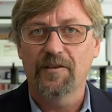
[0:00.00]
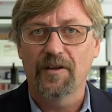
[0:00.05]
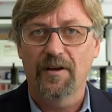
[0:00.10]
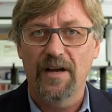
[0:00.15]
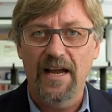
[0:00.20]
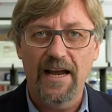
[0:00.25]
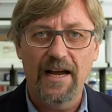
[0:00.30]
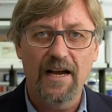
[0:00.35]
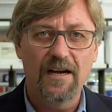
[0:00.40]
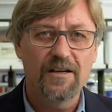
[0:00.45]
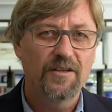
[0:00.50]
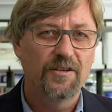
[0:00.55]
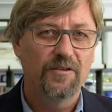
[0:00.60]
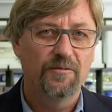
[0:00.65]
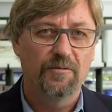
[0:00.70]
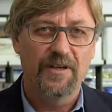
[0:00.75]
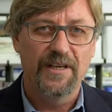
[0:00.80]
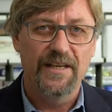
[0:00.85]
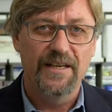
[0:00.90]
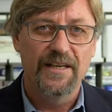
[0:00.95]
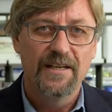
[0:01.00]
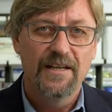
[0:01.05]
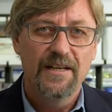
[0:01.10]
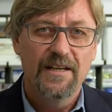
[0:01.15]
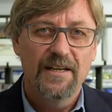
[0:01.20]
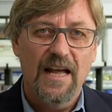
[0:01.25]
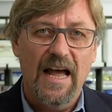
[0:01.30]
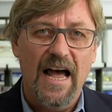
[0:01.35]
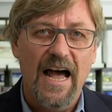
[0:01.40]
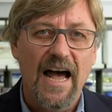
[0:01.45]
So how could we
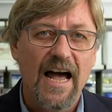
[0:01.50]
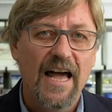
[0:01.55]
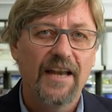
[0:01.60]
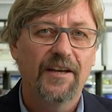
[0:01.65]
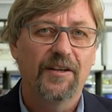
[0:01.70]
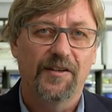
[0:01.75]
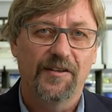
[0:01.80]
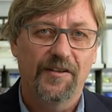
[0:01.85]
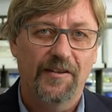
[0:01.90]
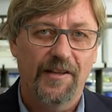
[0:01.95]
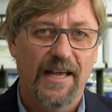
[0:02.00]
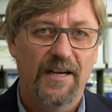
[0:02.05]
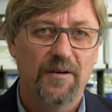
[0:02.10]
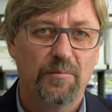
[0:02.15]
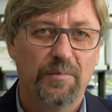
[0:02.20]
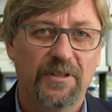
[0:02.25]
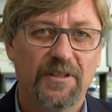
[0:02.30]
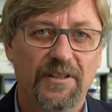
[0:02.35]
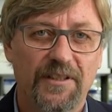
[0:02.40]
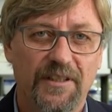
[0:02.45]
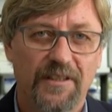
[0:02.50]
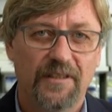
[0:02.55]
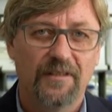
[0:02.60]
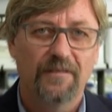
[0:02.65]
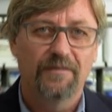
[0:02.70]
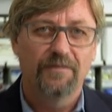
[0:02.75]
harness that ability